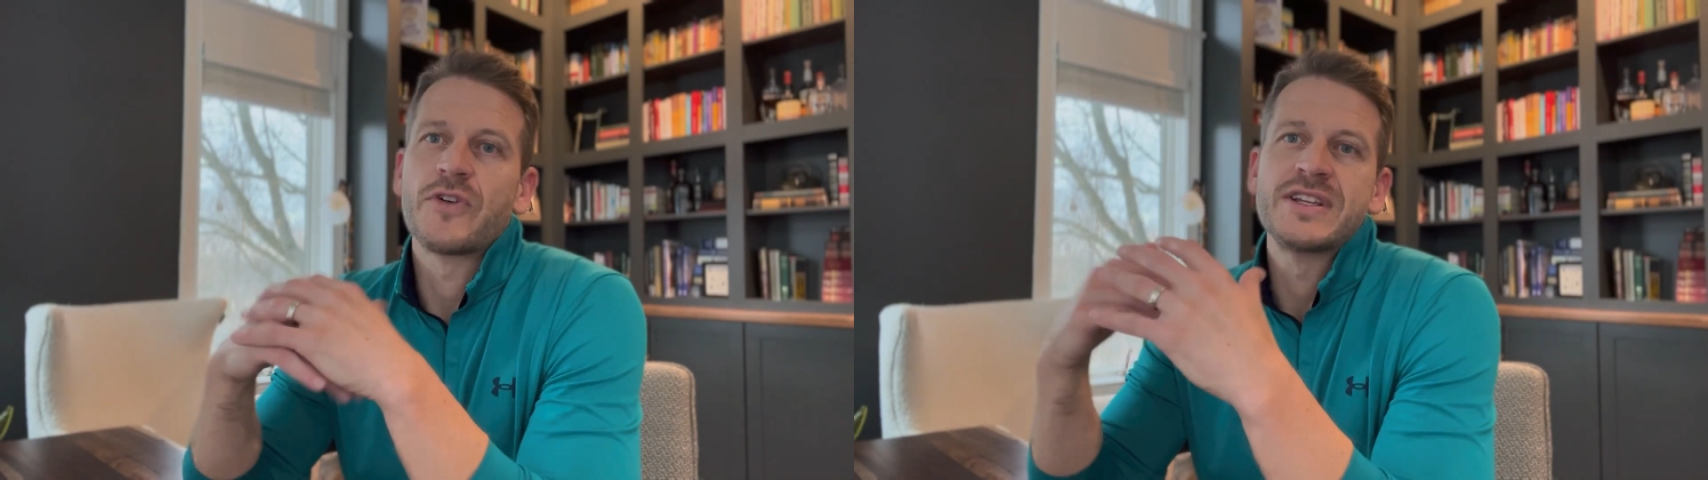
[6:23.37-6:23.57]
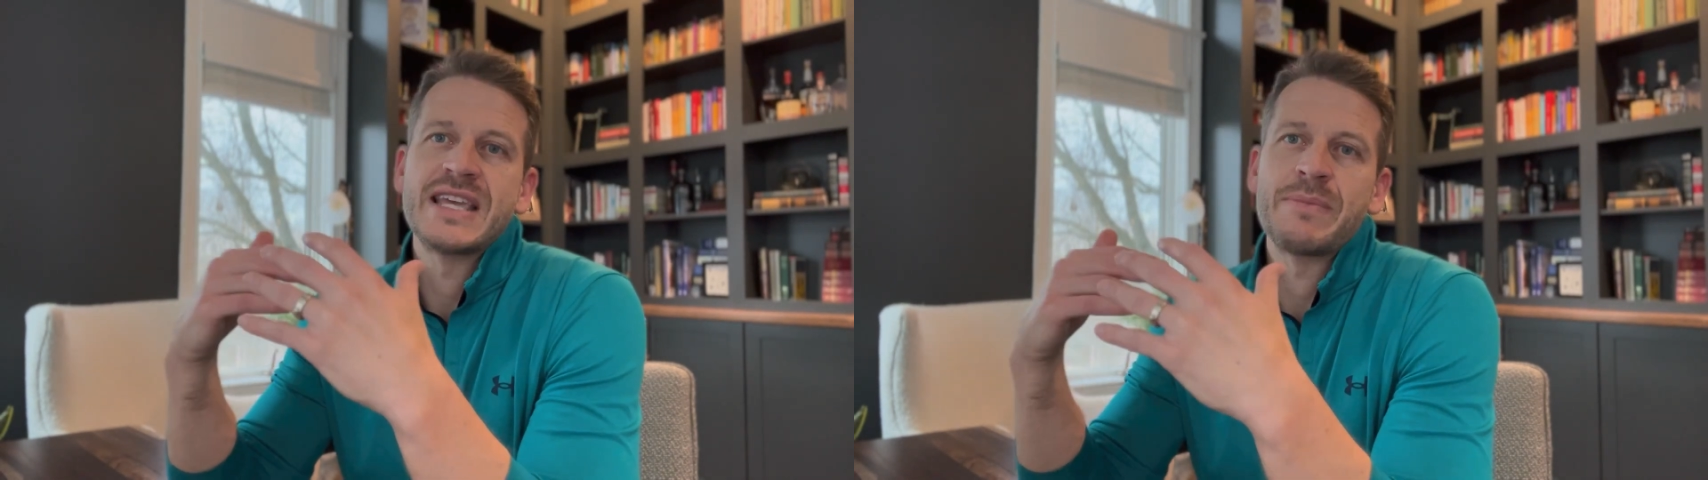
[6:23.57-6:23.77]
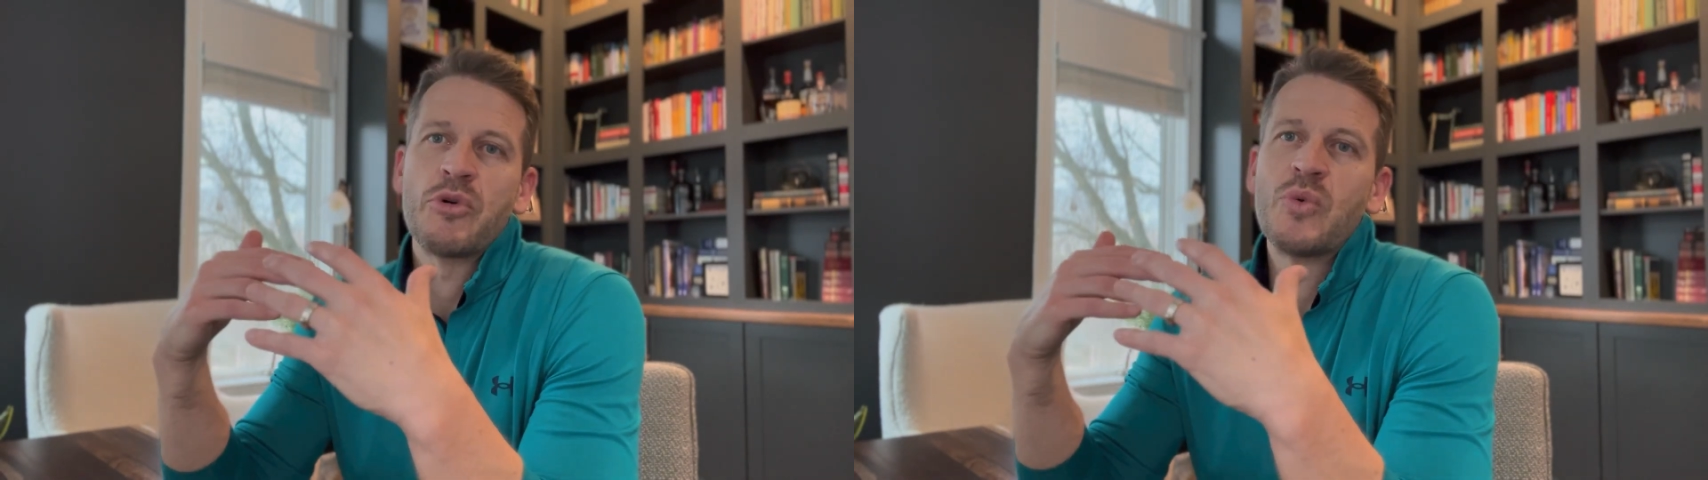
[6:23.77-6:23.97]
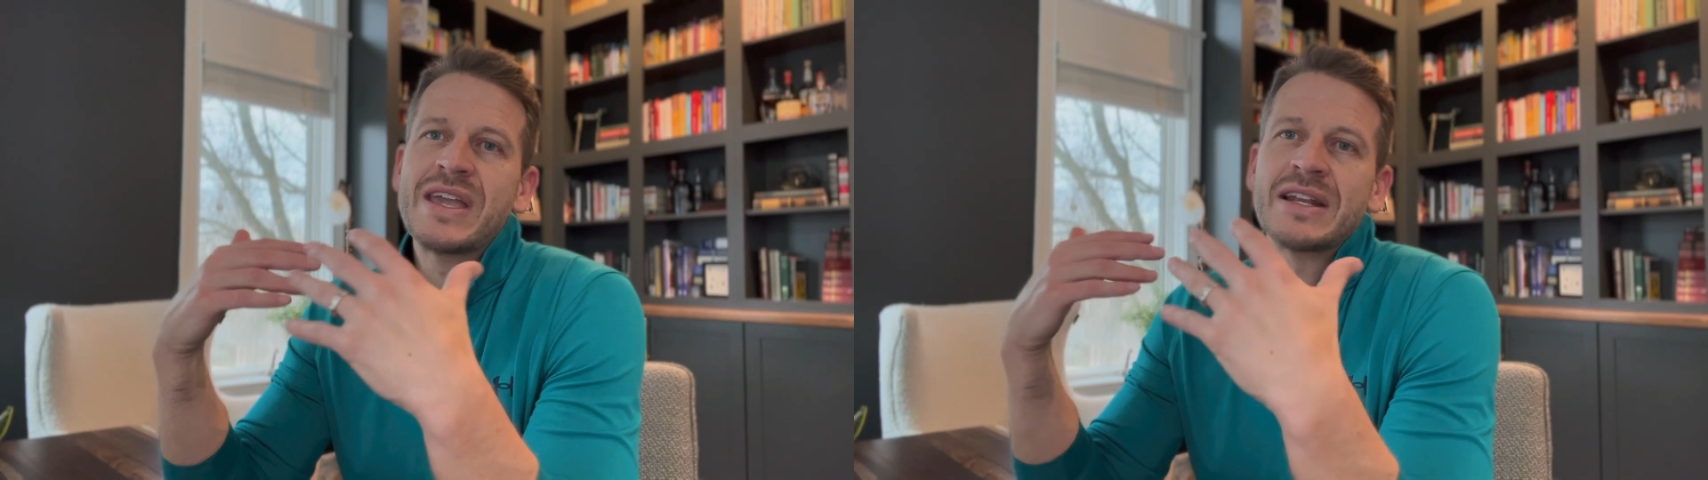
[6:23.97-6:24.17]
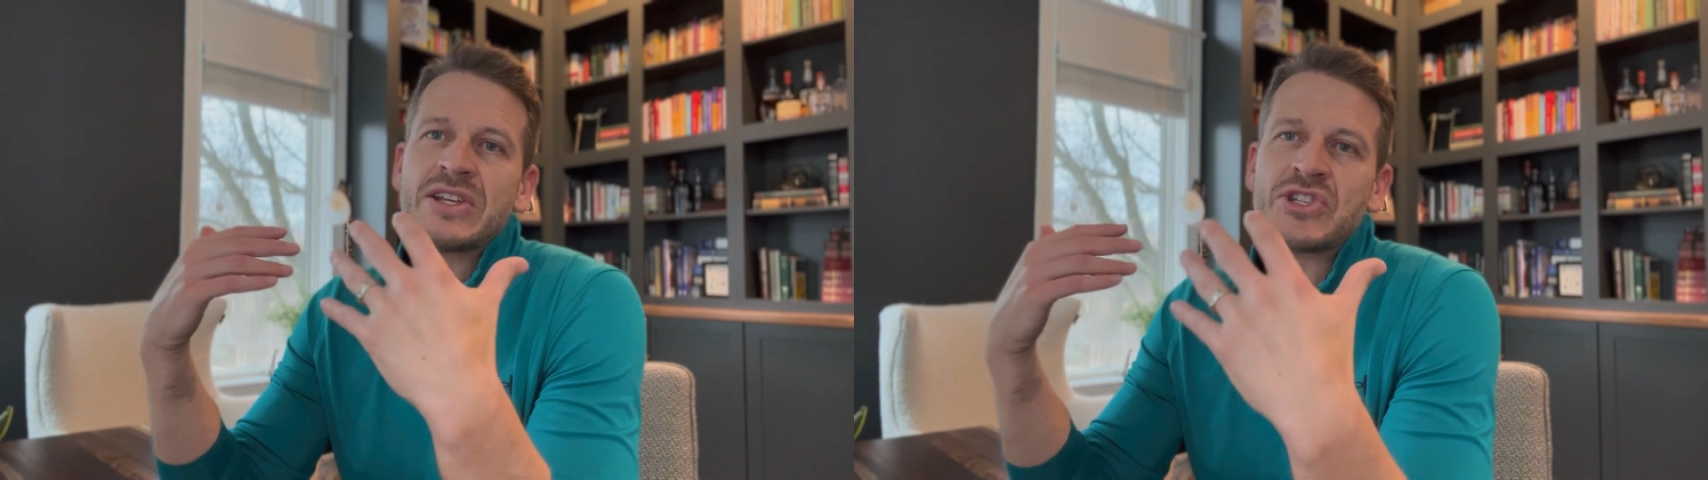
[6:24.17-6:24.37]
For example, we
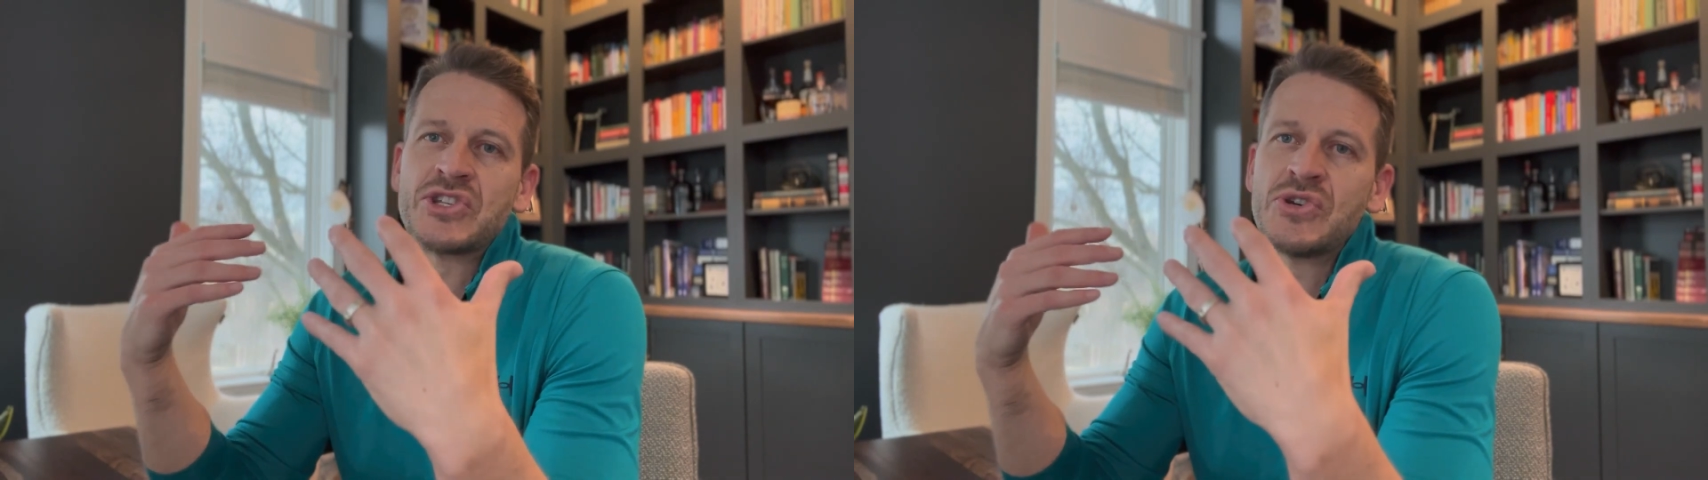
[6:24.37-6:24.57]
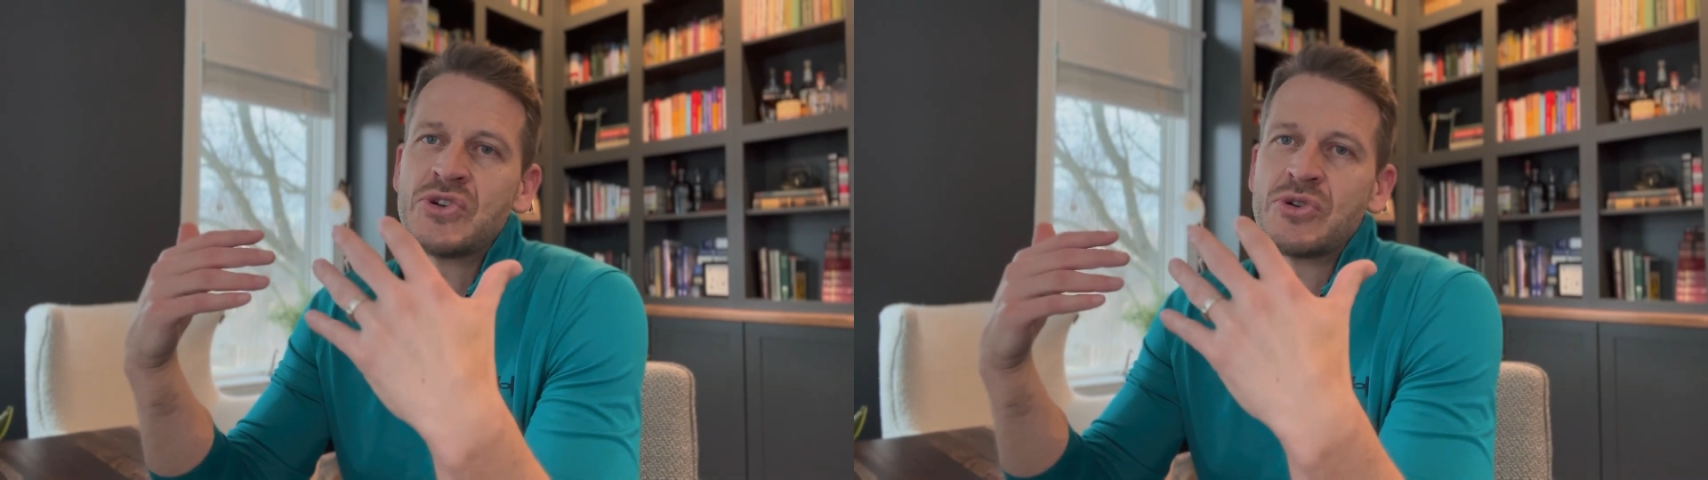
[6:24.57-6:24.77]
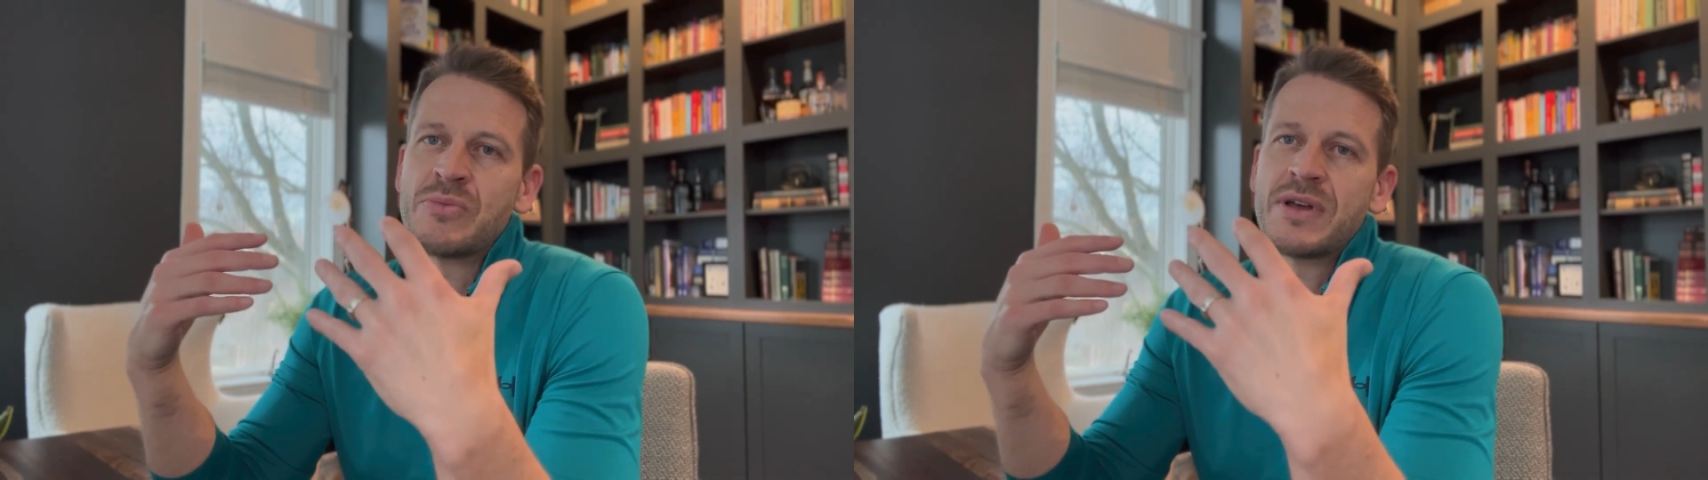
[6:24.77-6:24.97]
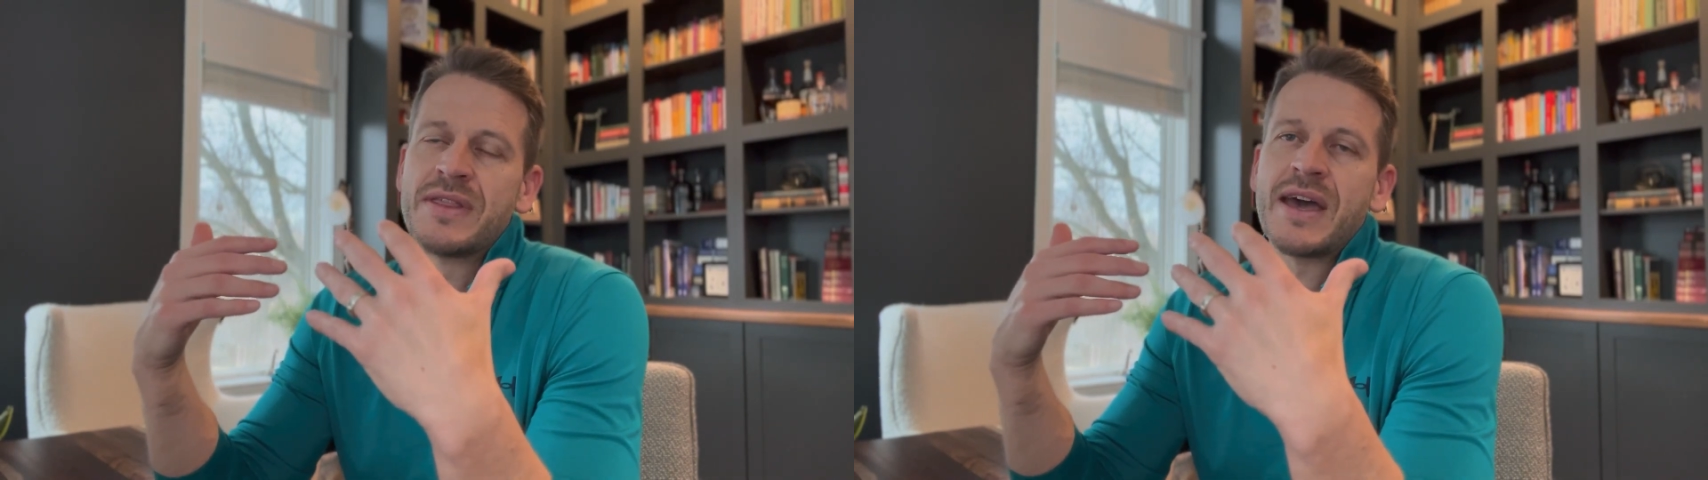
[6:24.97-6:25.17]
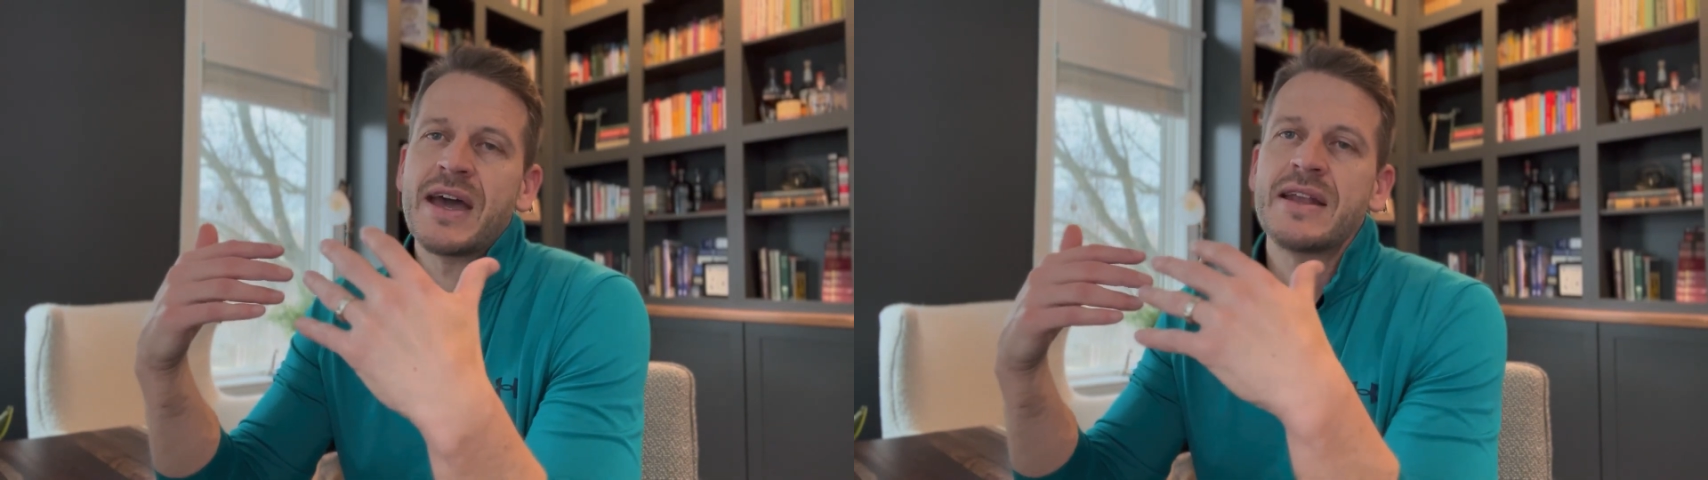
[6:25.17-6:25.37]
can assume
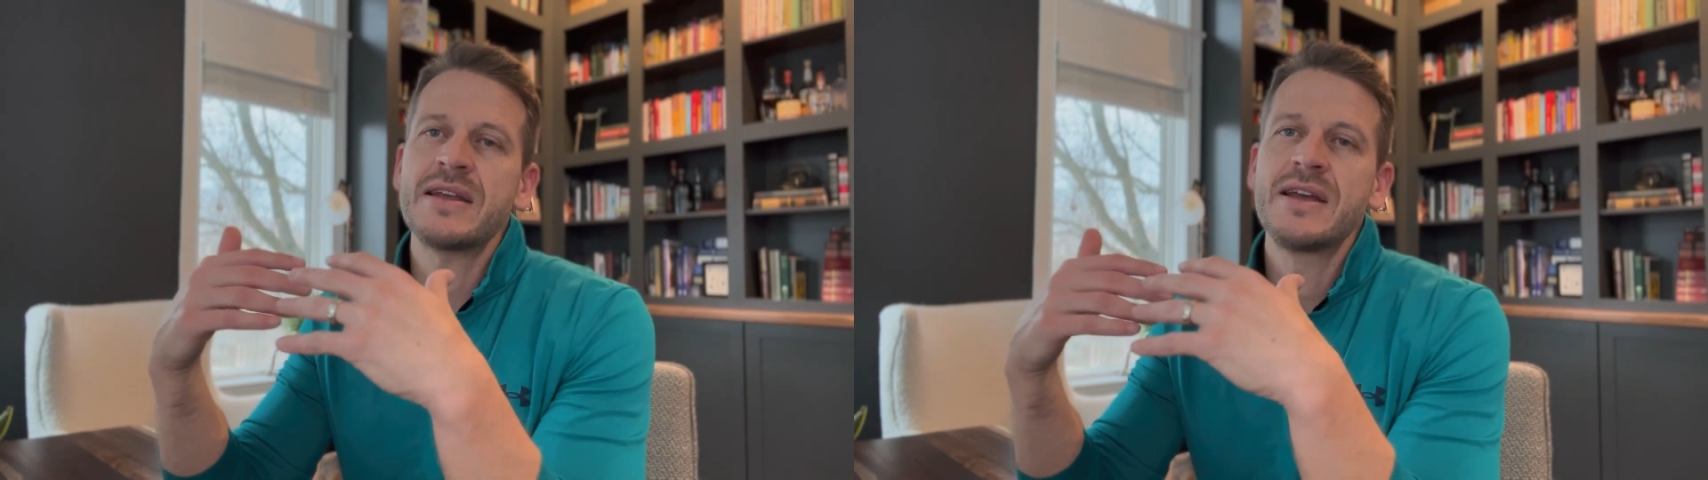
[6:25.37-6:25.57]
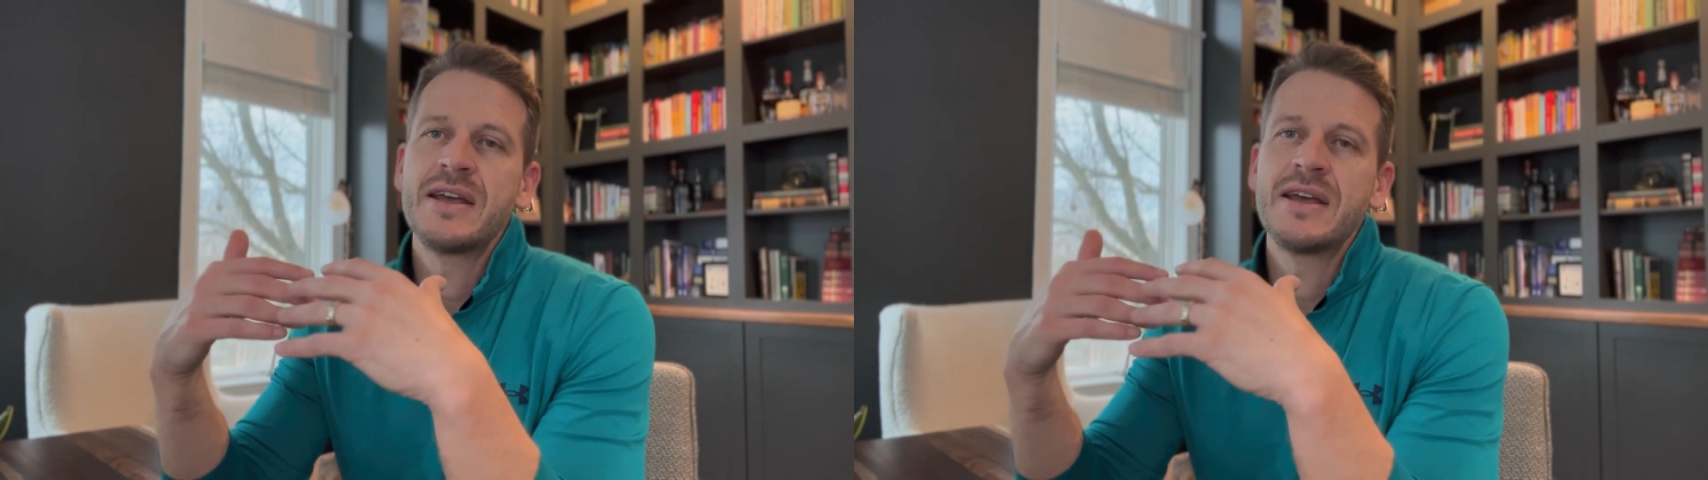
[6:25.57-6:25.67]
that